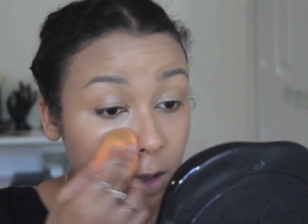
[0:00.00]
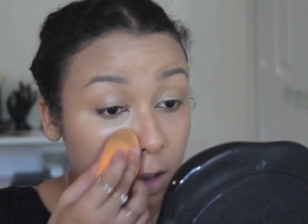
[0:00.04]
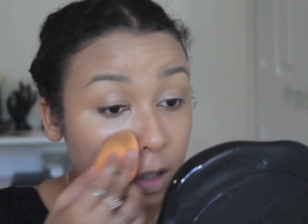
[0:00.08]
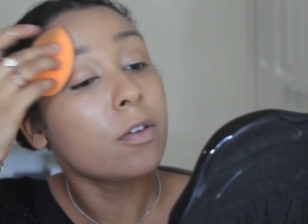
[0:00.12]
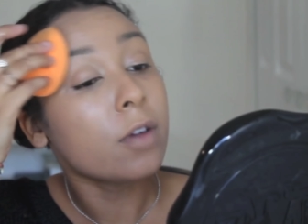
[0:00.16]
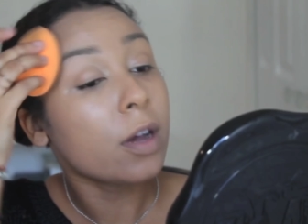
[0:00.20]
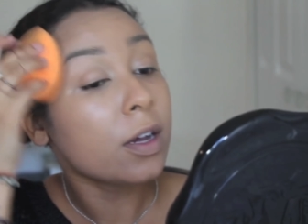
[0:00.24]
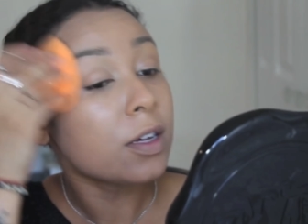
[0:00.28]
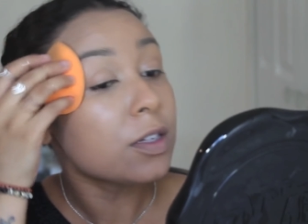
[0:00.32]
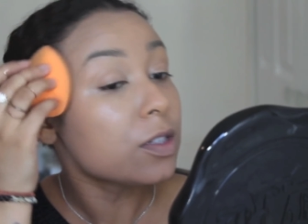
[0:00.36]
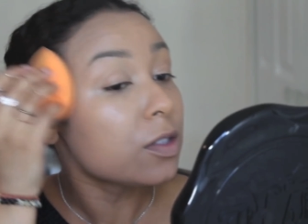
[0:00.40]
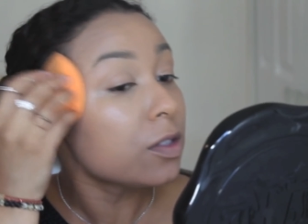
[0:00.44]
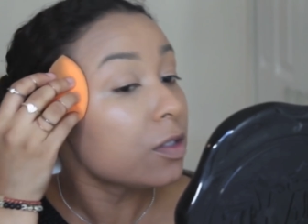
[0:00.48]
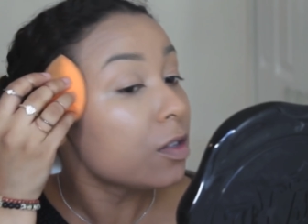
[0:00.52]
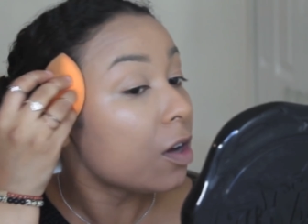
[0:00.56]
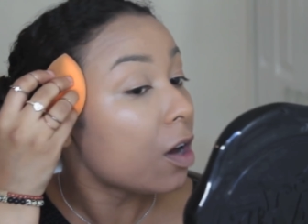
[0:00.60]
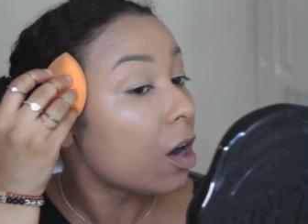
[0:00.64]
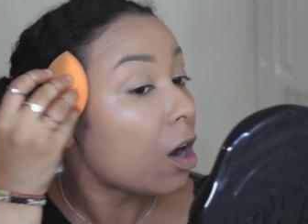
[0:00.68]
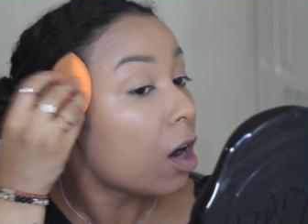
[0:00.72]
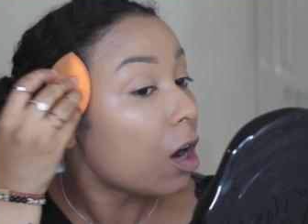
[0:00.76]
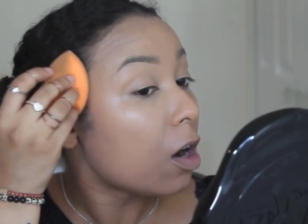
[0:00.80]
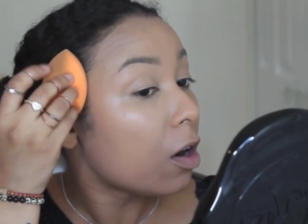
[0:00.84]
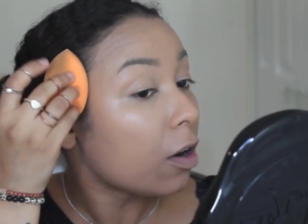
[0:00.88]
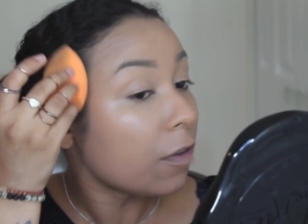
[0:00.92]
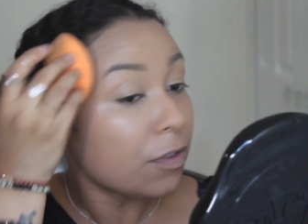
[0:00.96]
You guys
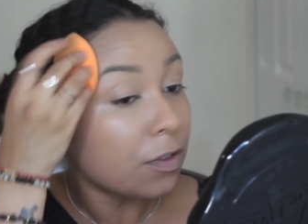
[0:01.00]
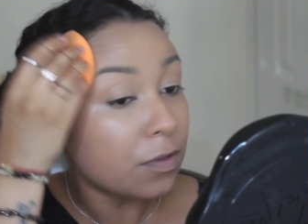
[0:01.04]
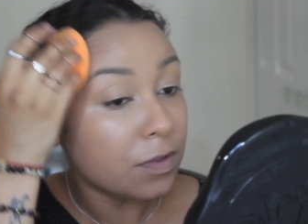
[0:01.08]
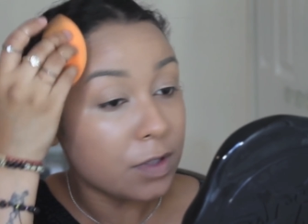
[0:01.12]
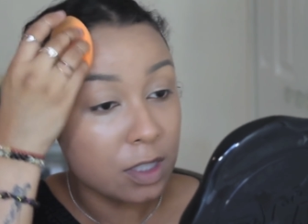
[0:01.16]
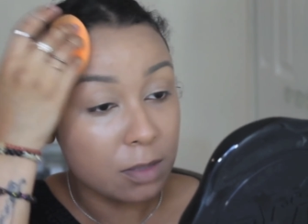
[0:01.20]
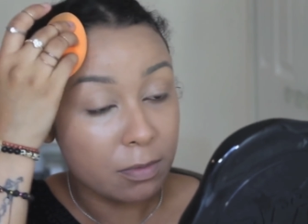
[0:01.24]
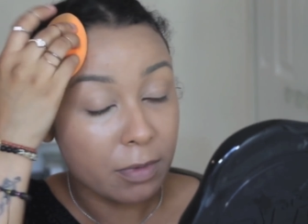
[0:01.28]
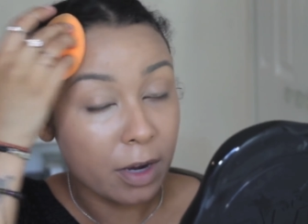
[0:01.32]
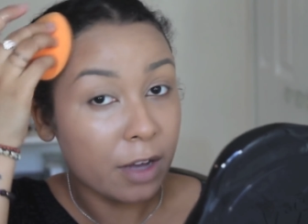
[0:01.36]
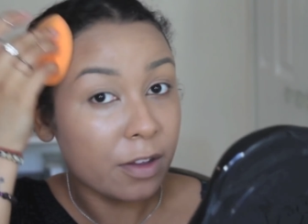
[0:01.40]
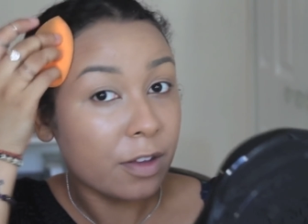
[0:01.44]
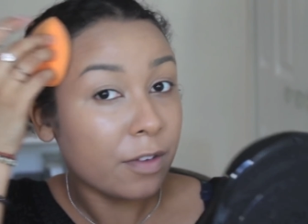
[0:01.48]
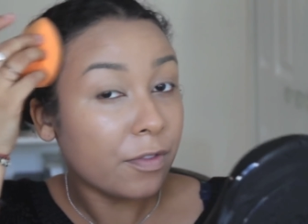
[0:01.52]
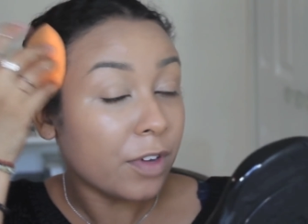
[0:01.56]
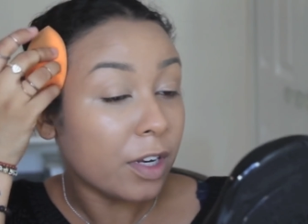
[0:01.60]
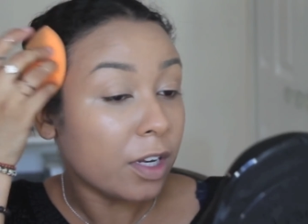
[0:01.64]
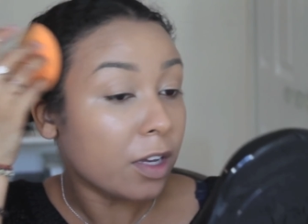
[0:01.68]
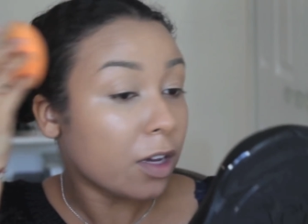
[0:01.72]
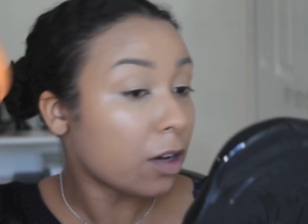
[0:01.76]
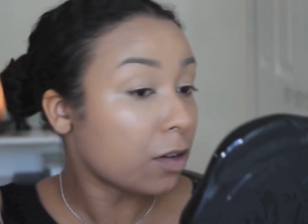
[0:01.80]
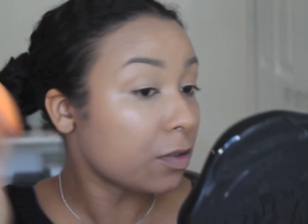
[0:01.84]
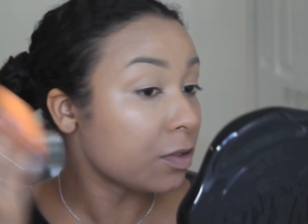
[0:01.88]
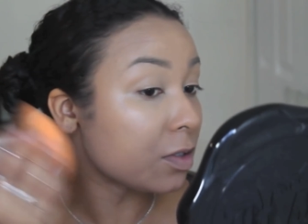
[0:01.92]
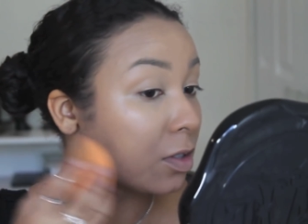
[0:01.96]
know, if you've seen my other
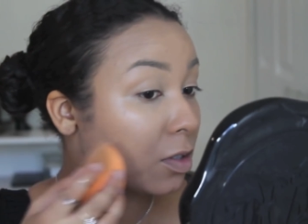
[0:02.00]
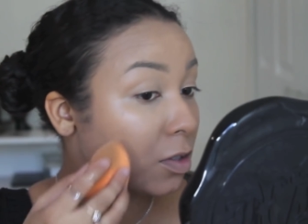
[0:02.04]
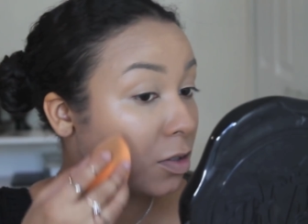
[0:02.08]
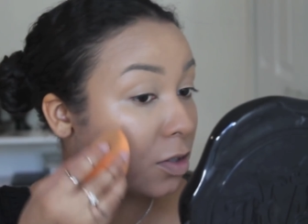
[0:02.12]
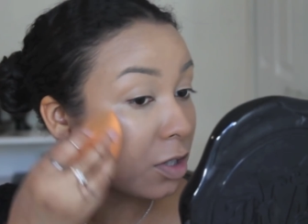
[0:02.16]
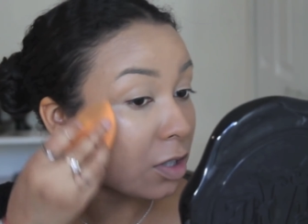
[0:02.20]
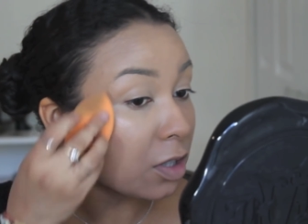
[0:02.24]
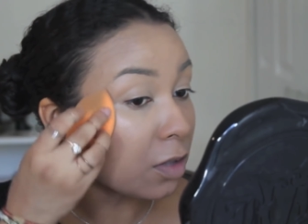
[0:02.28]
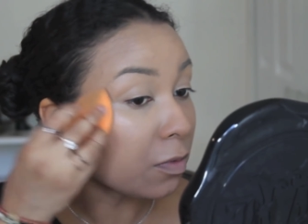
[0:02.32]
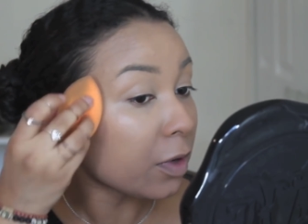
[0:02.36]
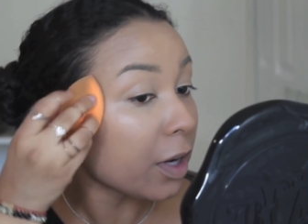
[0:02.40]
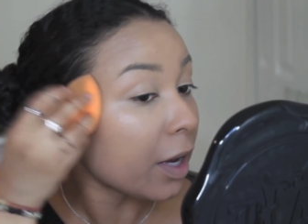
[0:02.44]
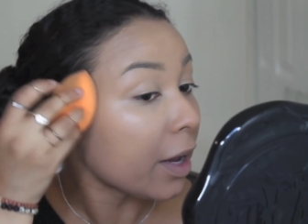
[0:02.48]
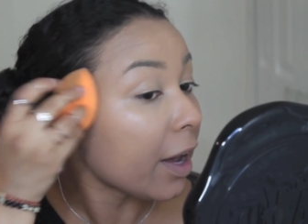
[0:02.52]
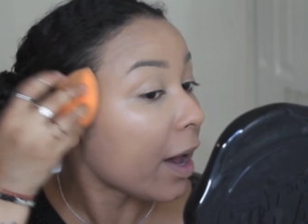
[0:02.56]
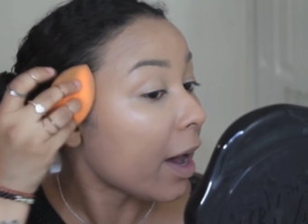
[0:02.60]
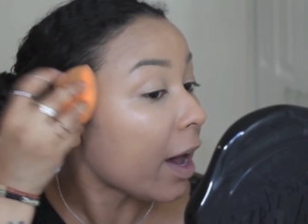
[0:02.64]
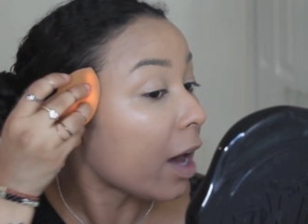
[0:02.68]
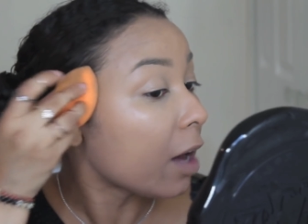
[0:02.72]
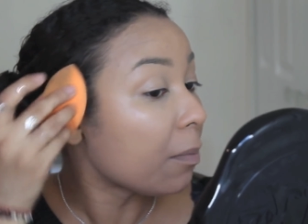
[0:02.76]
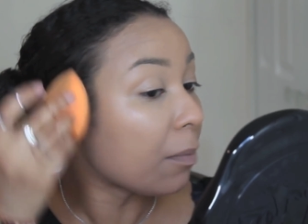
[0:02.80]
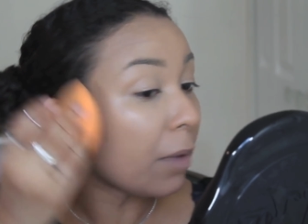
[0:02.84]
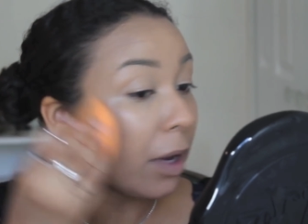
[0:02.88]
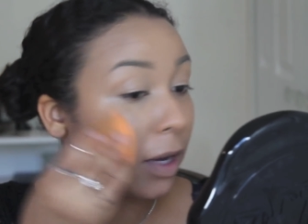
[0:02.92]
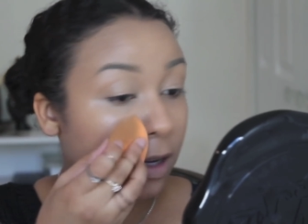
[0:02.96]
videos, usually when I
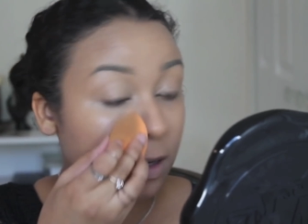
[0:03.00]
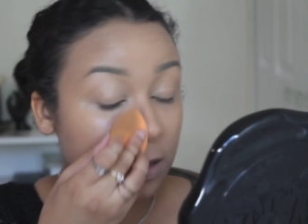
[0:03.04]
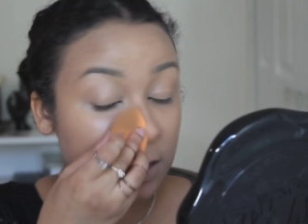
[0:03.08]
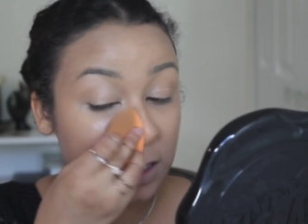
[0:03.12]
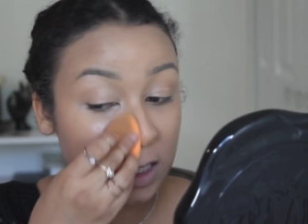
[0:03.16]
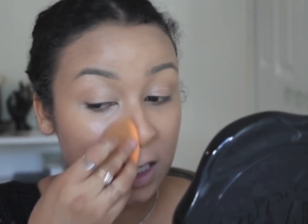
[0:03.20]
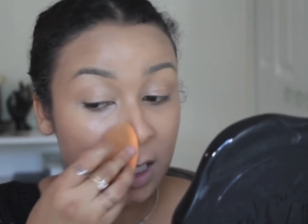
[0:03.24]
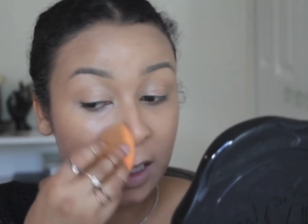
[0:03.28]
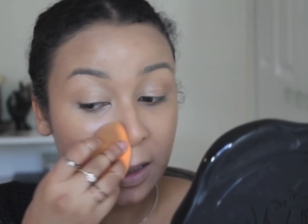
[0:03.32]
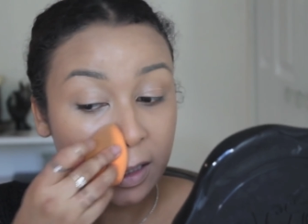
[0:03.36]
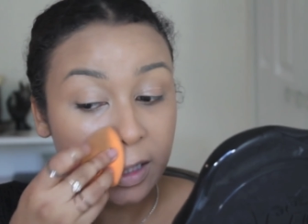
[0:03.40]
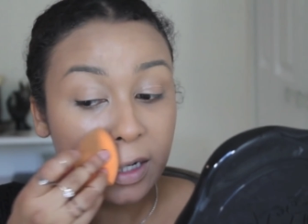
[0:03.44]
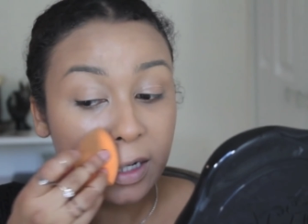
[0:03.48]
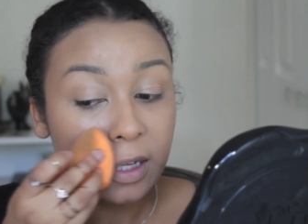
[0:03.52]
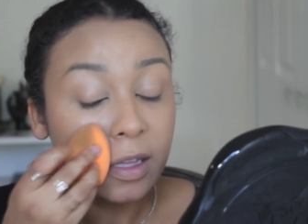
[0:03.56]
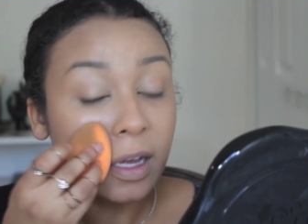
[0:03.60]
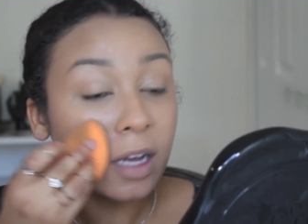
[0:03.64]
add my concealer,